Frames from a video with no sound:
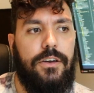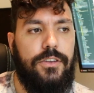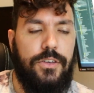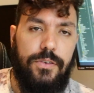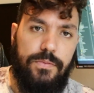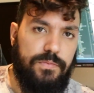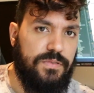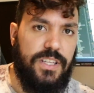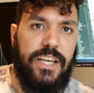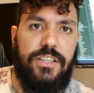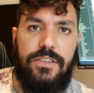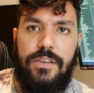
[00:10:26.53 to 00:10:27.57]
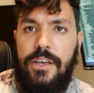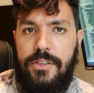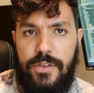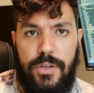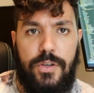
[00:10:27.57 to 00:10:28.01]
You stay
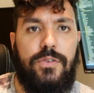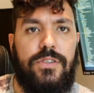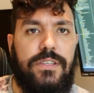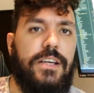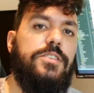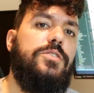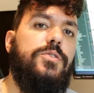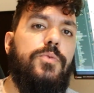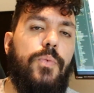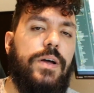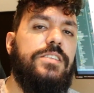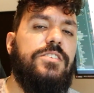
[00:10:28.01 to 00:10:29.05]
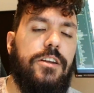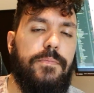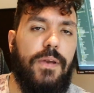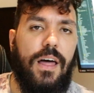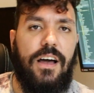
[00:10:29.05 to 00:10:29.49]
tuned when it's
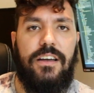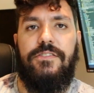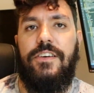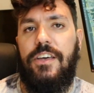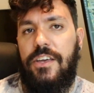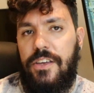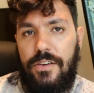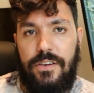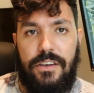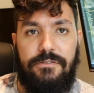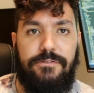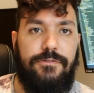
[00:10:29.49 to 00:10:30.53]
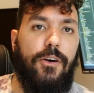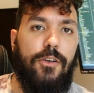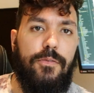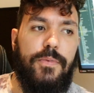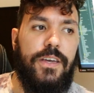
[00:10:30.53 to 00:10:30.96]
gonna be live. You can
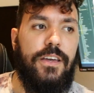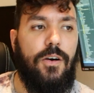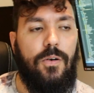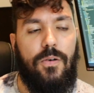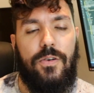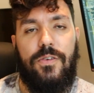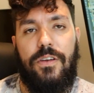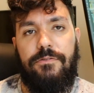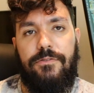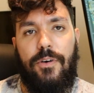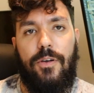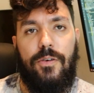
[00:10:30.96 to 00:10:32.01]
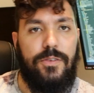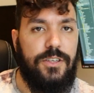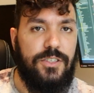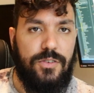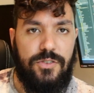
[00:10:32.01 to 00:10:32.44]
follow me, or you can follow
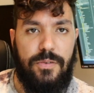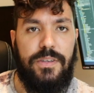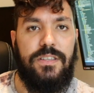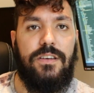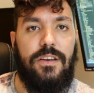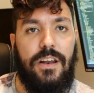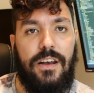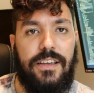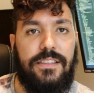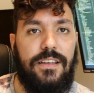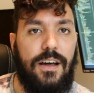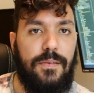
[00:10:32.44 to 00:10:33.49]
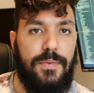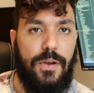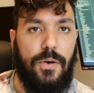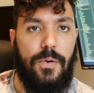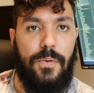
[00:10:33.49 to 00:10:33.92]
the social media. I'm gonna link down
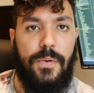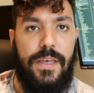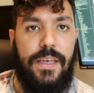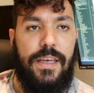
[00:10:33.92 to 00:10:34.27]
below.